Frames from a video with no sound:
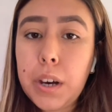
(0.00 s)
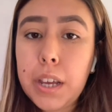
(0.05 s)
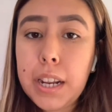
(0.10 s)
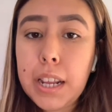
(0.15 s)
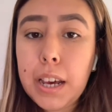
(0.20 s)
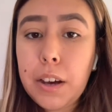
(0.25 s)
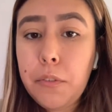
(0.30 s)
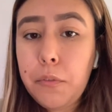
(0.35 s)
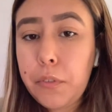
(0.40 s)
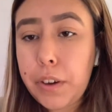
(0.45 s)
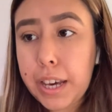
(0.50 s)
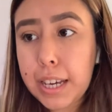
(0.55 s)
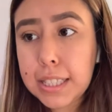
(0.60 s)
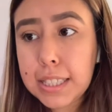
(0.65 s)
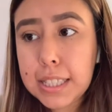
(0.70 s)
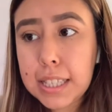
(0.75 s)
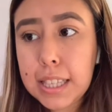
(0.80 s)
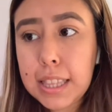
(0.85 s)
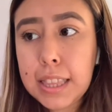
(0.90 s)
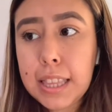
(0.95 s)

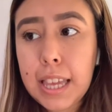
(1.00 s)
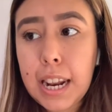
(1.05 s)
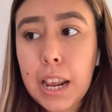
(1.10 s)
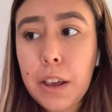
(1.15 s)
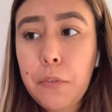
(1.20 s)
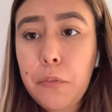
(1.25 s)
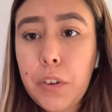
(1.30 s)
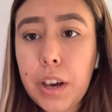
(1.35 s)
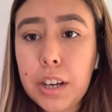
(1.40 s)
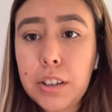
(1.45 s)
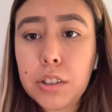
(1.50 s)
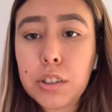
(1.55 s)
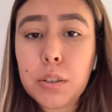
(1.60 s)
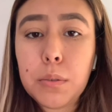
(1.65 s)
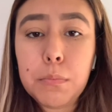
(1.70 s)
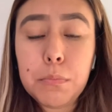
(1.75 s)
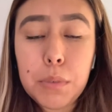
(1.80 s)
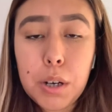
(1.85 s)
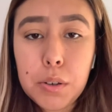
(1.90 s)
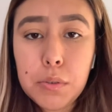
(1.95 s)
effect that I found
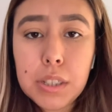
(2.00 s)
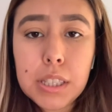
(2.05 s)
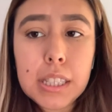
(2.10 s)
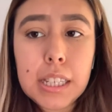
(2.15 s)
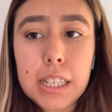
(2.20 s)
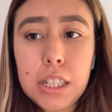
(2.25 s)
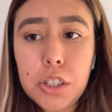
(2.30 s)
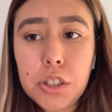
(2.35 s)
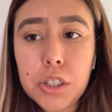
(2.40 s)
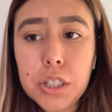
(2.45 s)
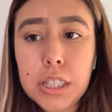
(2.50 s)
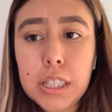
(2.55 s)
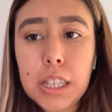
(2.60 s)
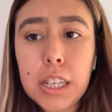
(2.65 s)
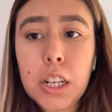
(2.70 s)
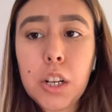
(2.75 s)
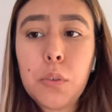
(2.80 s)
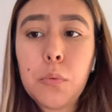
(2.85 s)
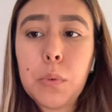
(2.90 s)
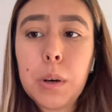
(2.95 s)
most
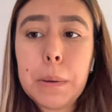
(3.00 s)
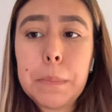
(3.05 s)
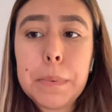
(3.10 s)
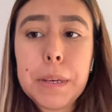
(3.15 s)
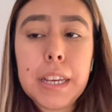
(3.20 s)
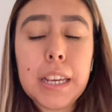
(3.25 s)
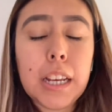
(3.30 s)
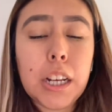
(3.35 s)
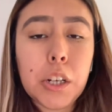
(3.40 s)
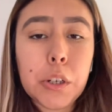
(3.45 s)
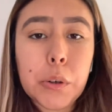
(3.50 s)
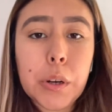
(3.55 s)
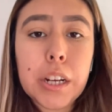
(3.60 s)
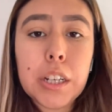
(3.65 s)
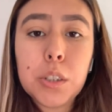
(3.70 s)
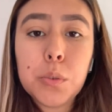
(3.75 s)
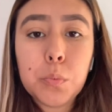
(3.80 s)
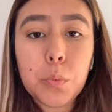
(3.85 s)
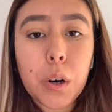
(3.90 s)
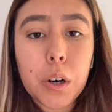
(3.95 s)
interesting would be
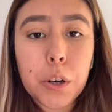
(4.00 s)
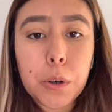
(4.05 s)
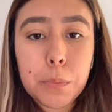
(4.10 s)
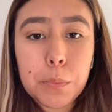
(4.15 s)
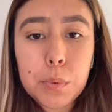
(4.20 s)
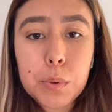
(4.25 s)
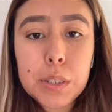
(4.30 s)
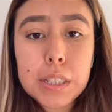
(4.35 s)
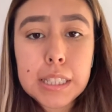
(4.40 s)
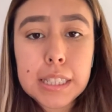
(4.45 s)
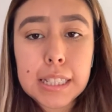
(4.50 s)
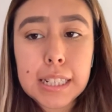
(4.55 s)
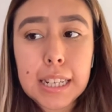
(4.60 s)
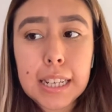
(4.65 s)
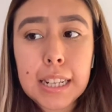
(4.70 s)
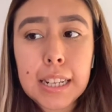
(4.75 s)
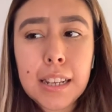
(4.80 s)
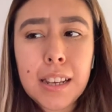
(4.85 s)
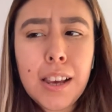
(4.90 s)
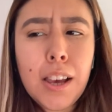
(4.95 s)
groundwater
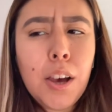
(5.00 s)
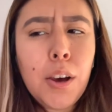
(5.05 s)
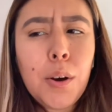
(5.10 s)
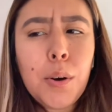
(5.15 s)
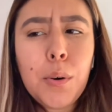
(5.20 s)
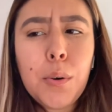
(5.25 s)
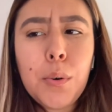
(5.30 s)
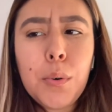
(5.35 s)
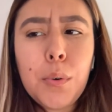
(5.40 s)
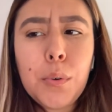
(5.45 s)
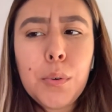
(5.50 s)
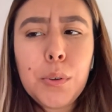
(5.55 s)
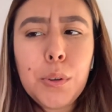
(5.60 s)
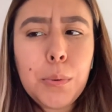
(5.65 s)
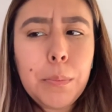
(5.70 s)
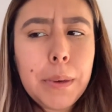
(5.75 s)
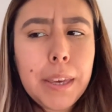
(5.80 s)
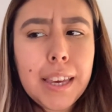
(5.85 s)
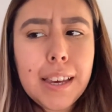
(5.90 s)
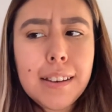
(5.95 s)
poisoning. You
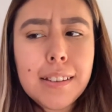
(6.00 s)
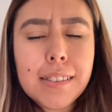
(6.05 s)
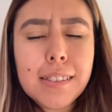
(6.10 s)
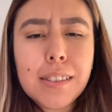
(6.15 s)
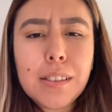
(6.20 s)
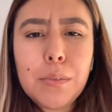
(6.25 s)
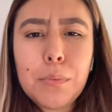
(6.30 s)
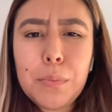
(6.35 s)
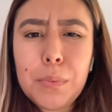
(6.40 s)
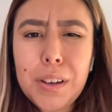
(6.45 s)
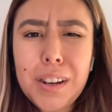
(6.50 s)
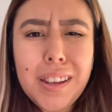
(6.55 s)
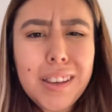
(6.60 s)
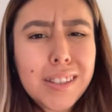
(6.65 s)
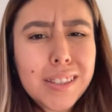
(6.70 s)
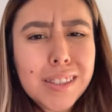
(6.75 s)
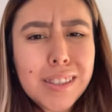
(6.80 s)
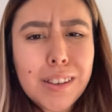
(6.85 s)
may ask, what is